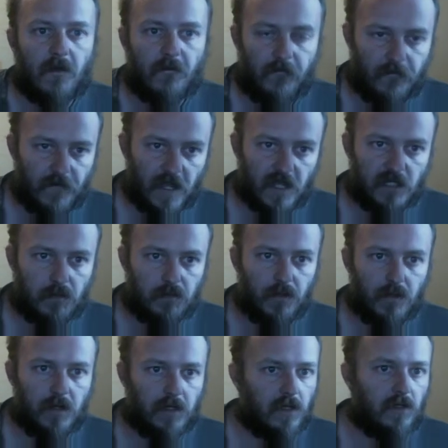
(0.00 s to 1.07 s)

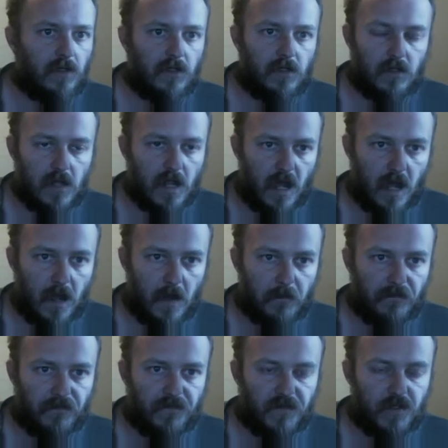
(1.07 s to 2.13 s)
Facebook,
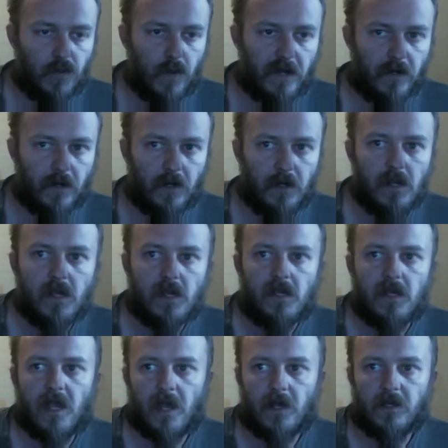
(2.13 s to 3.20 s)
Twitter,
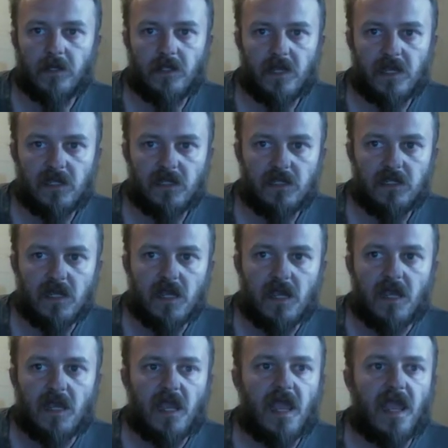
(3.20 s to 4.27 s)
all of this,
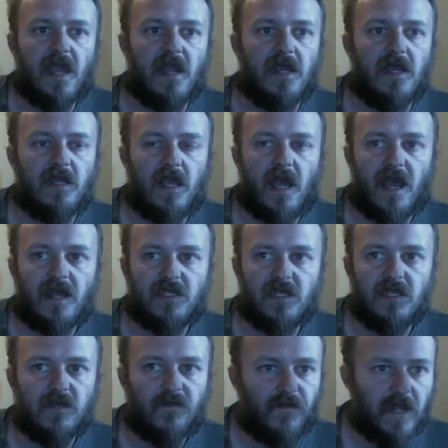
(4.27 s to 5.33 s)
and it
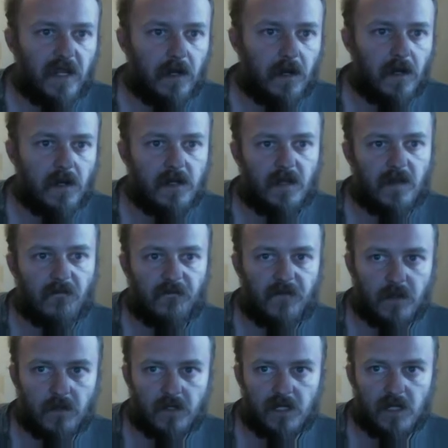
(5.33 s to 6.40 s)
causes fear and
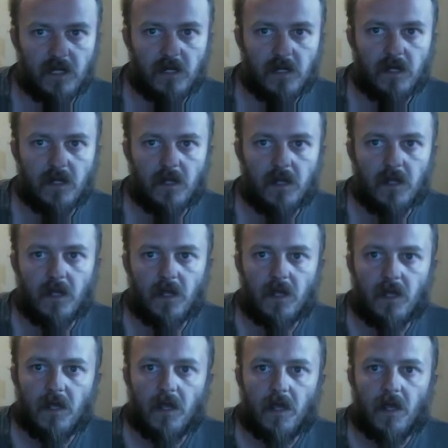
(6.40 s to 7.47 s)
confusion.
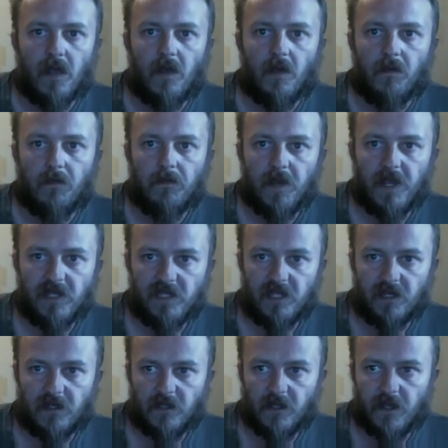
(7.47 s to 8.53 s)

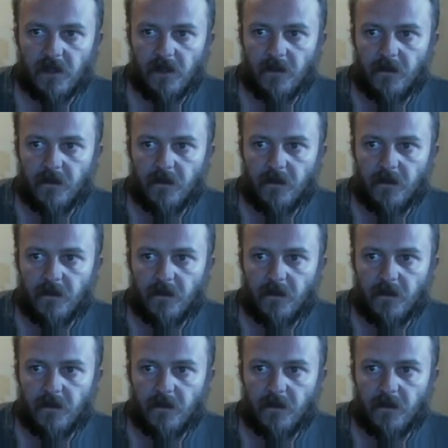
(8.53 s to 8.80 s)
Basically,